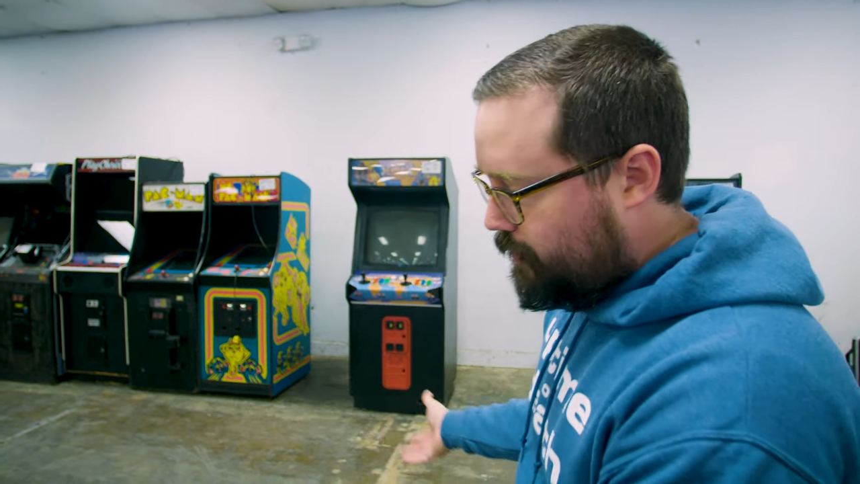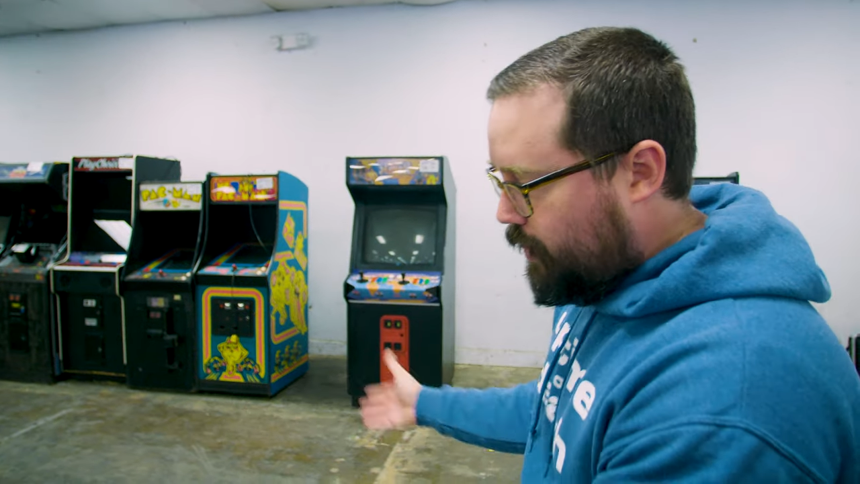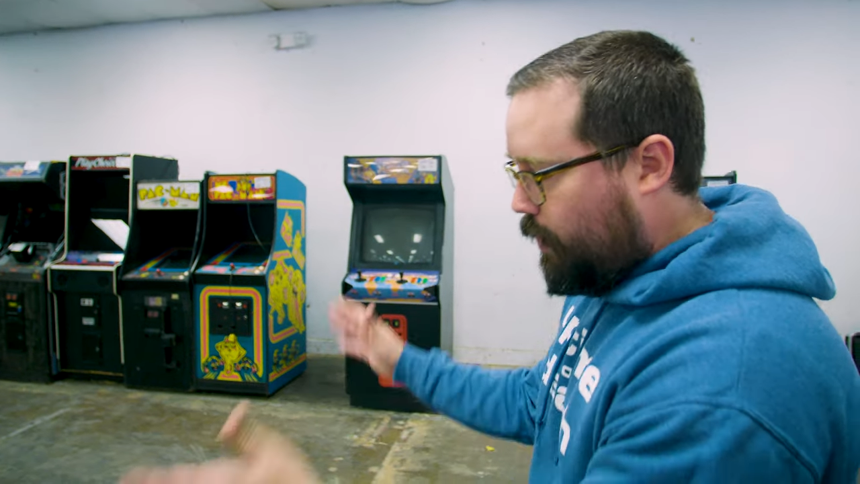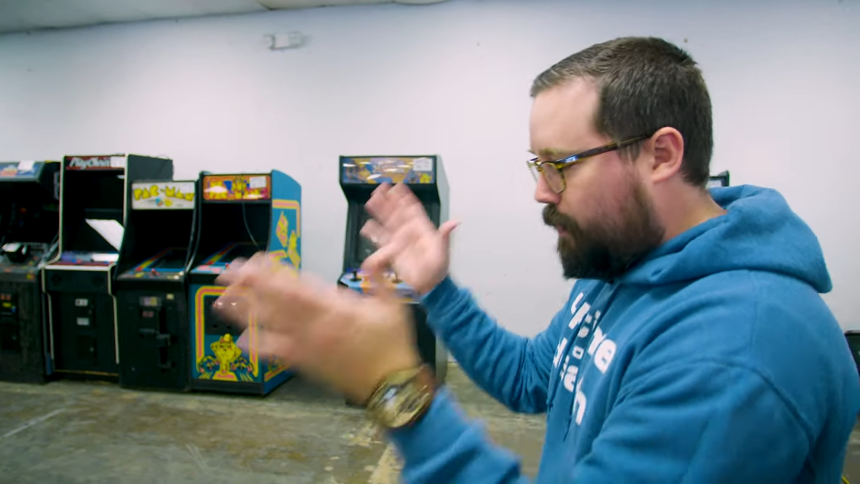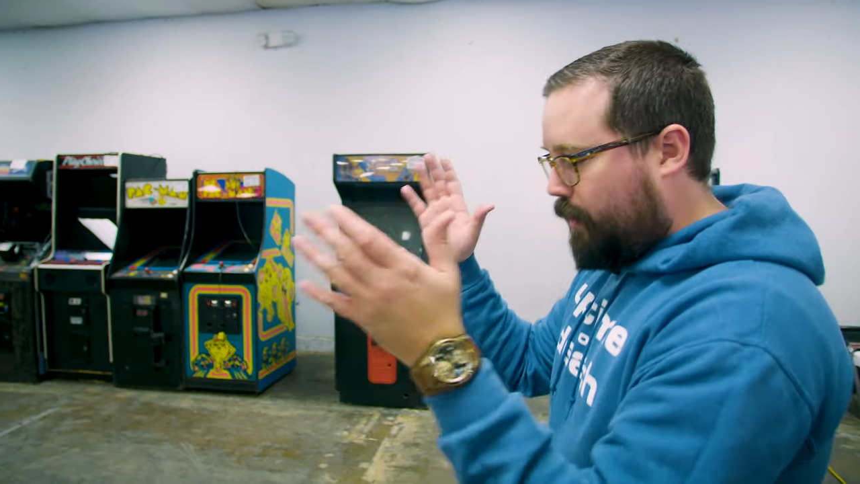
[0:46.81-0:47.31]

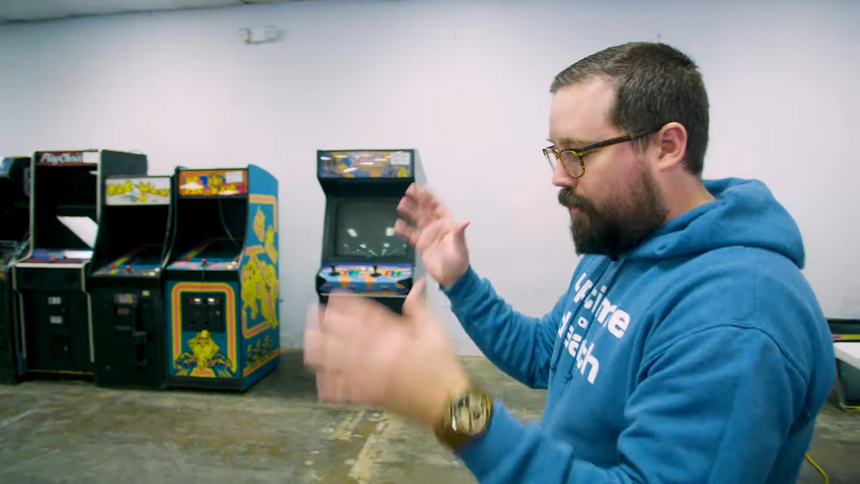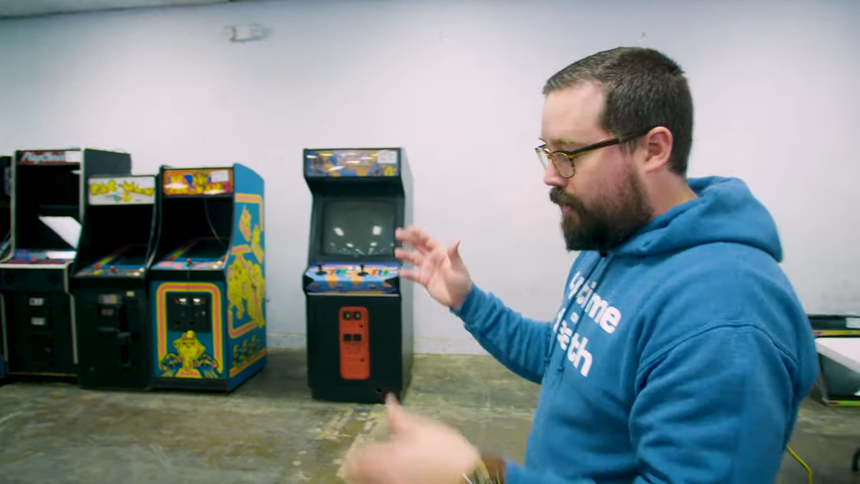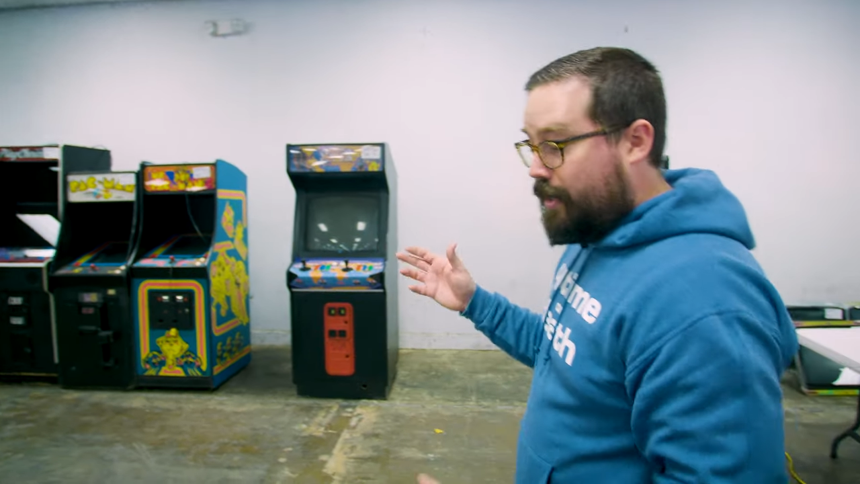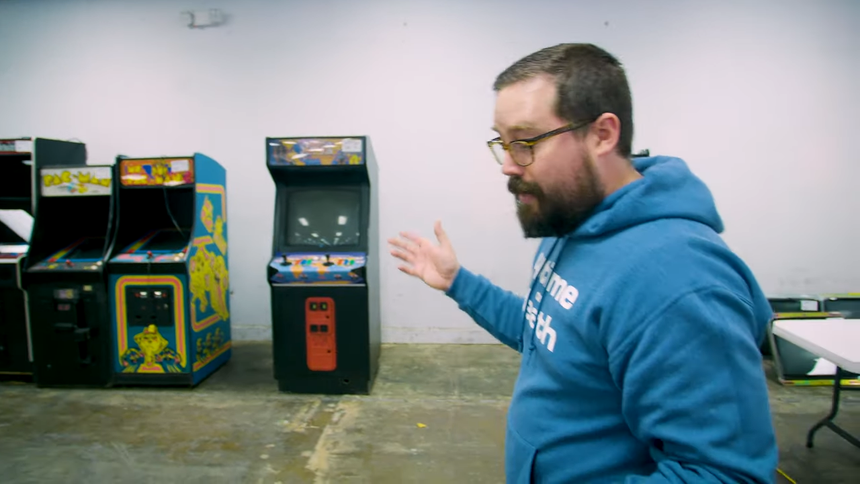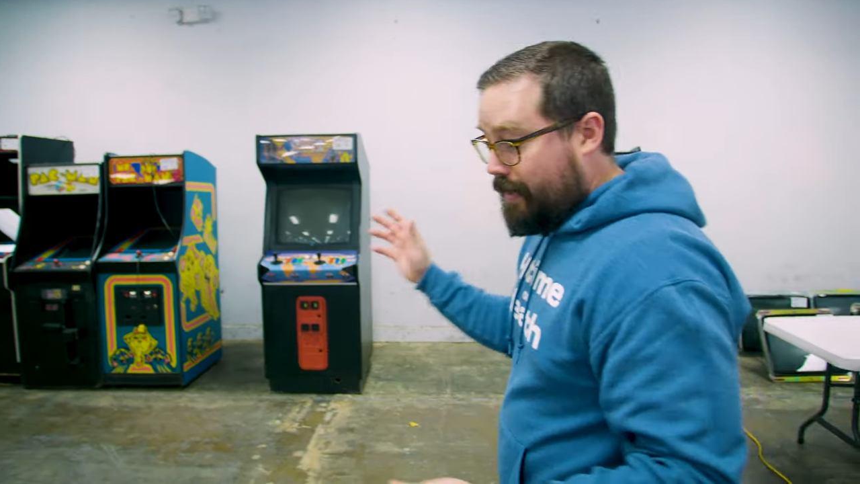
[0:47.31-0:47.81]
We're, we're,
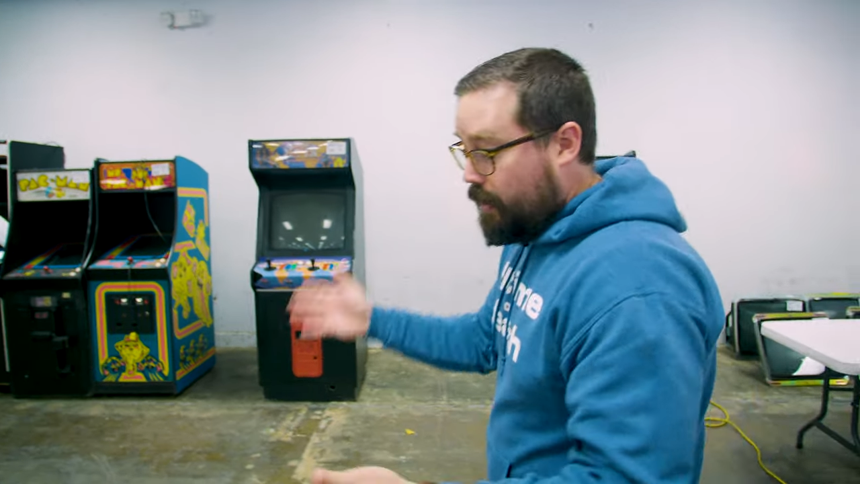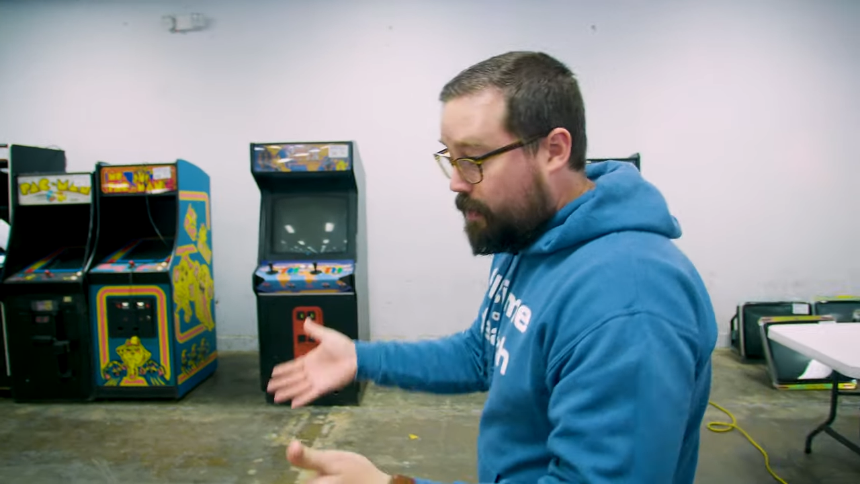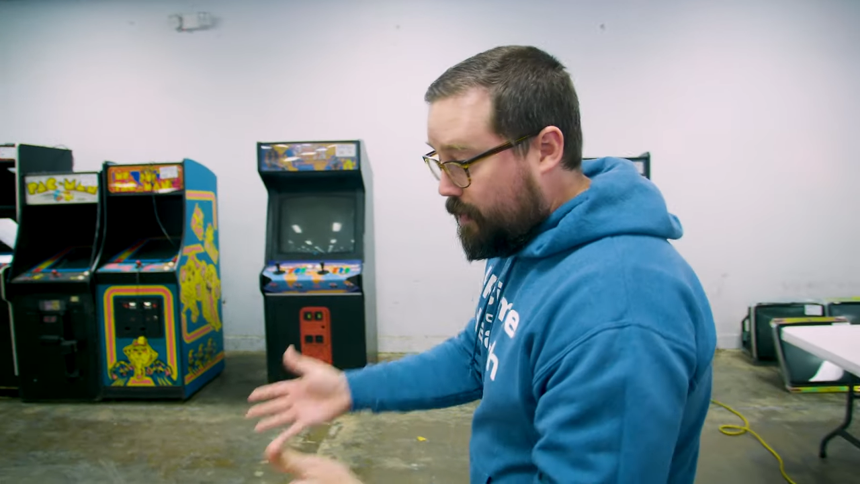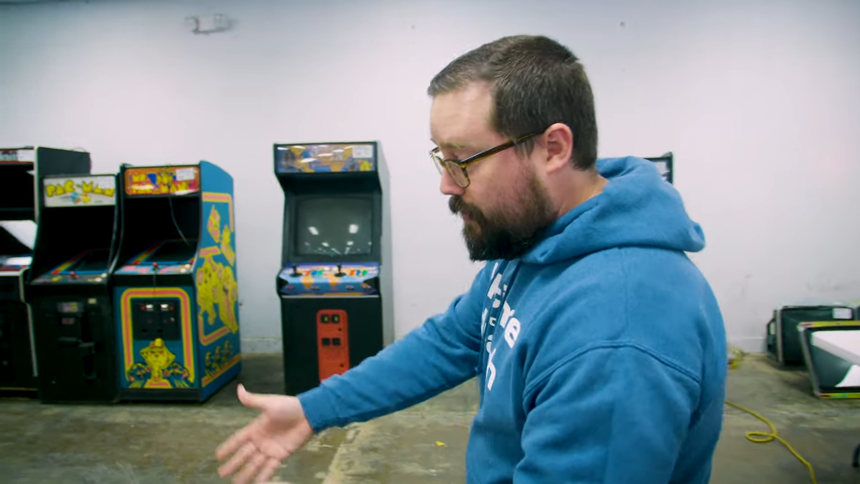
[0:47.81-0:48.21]
I mean, I hope